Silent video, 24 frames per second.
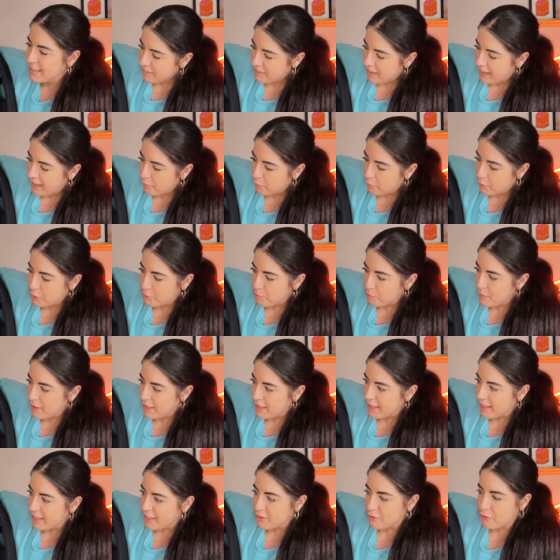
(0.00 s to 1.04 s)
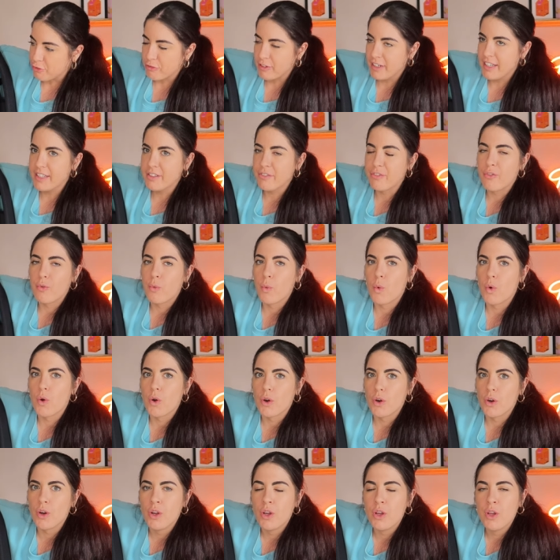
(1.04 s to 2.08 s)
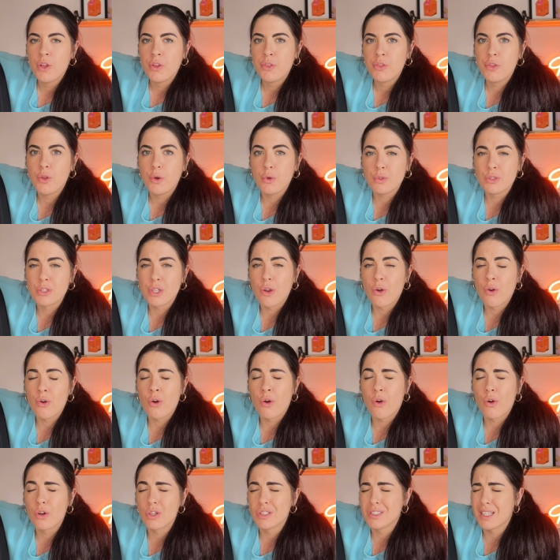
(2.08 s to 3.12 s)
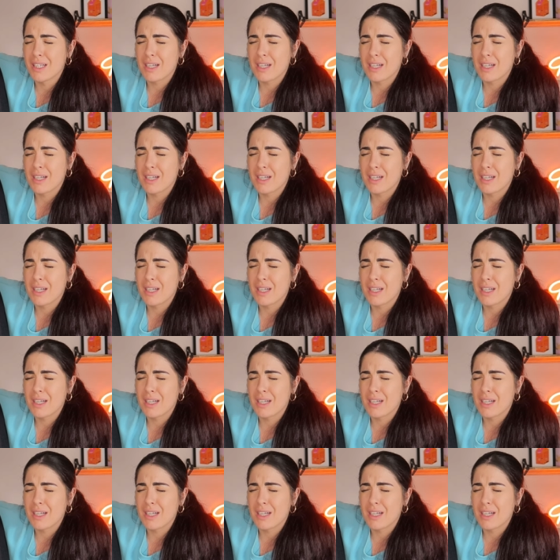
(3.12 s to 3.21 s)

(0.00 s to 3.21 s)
That would make it great for those long hours.